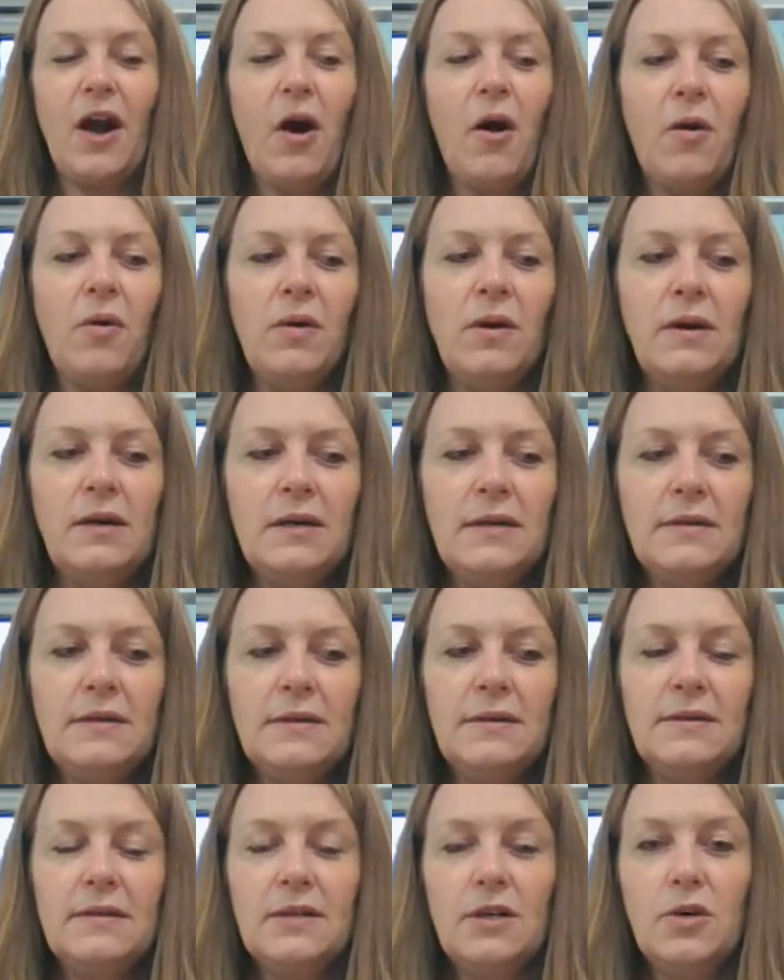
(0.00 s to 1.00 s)
Let's
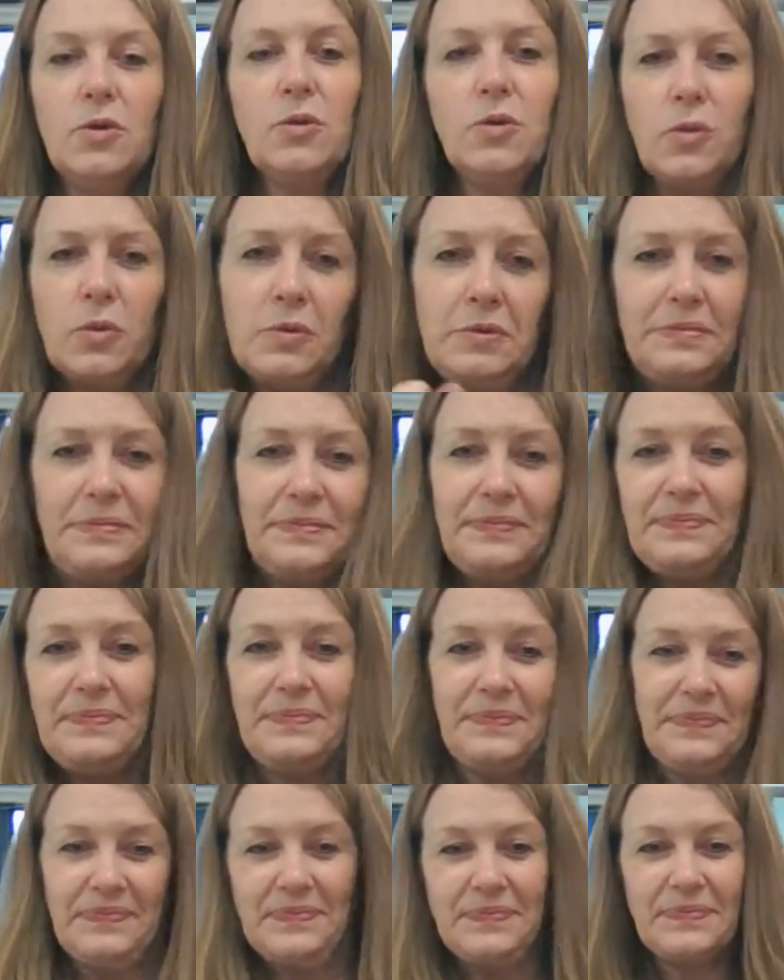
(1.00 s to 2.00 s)
run, but be
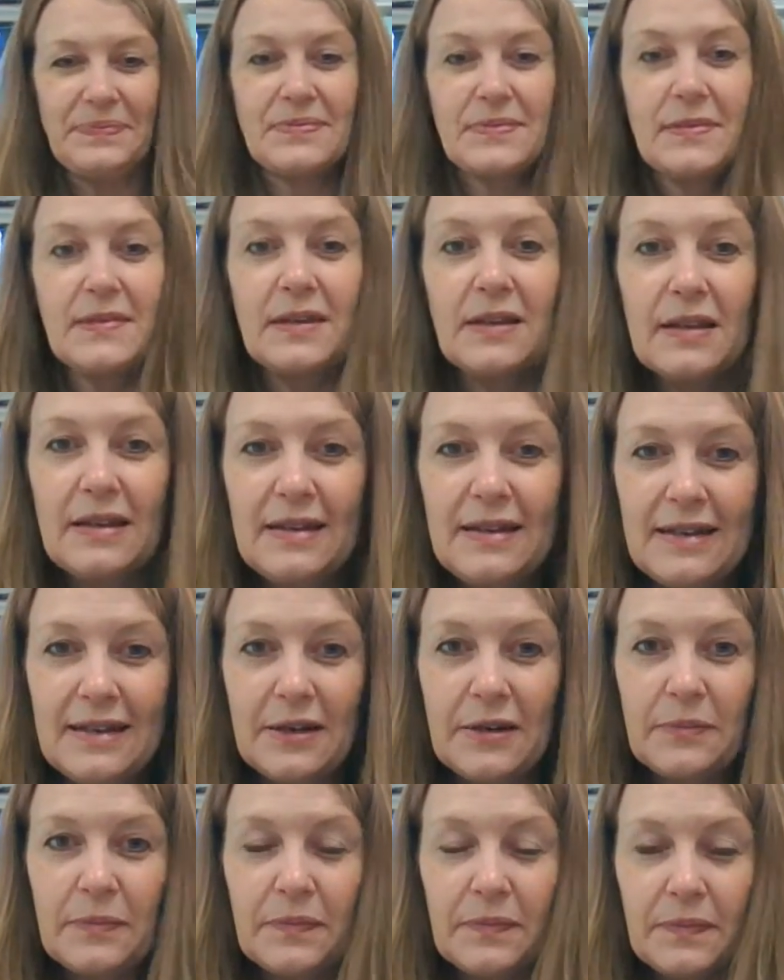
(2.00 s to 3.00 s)
careful.
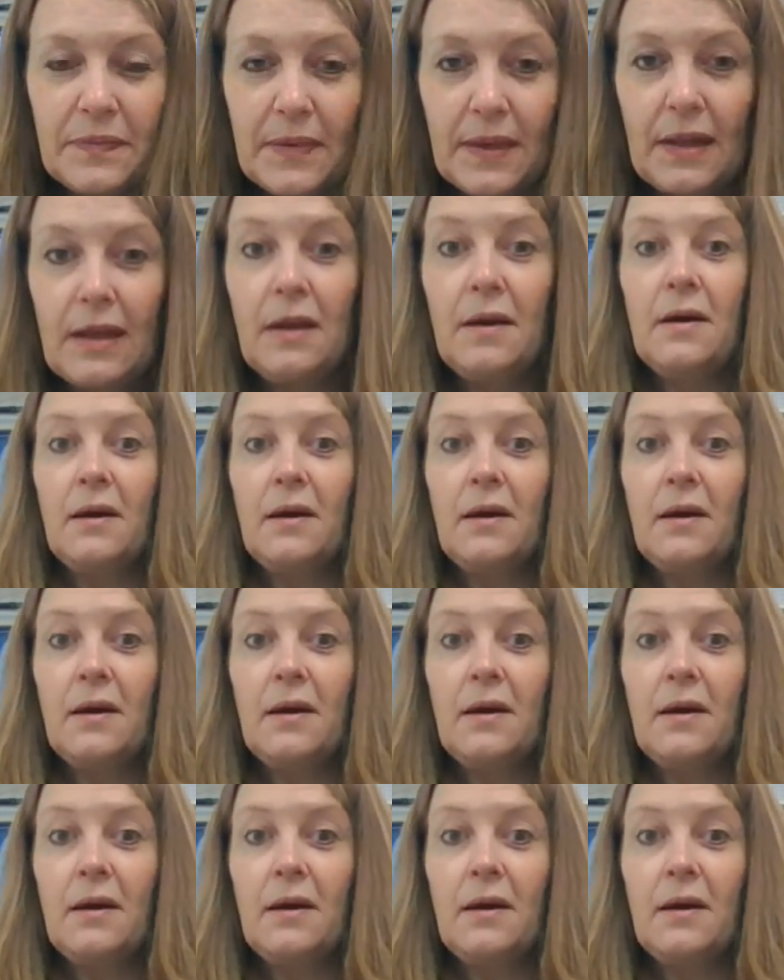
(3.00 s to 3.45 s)
Don't fall